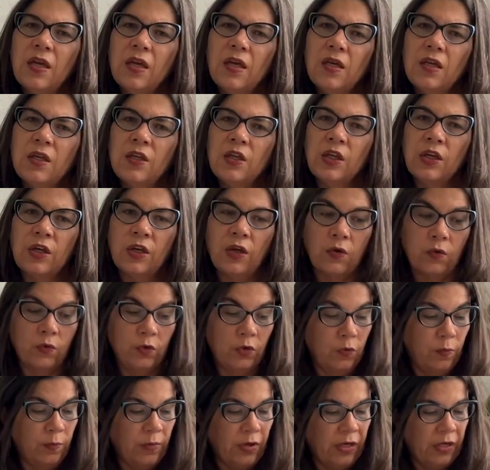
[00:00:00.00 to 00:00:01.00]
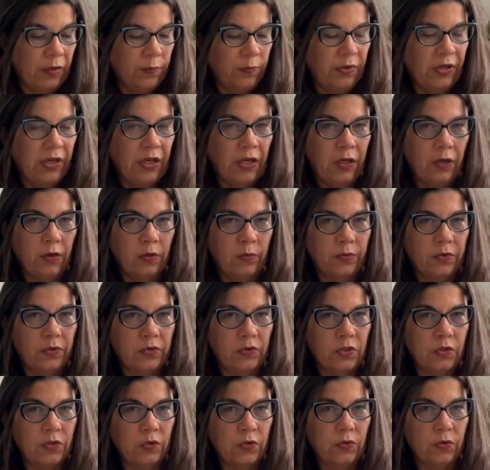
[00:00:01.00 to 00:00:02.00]
You know, you might be able
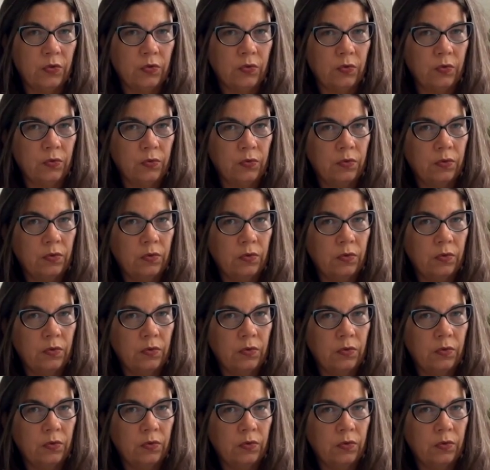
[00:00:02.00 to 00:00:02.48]
to